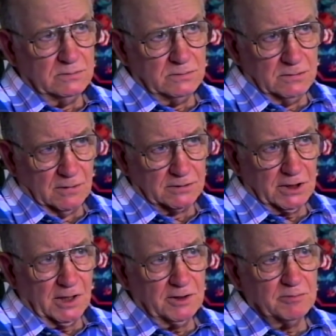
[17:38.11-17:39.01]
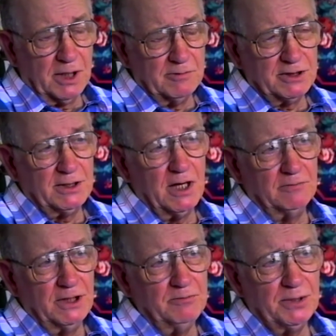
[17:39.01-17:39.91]
you know, Southern Publishing
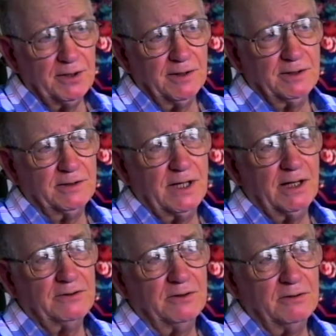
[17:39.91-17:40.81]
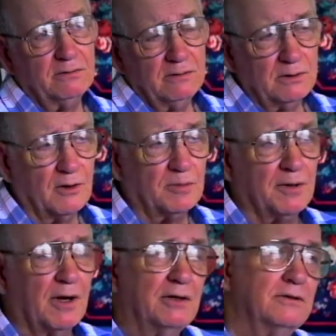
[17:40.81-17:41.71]
Company, Imperial International
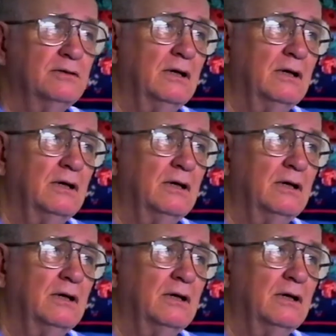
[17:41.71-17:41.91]
Corporation,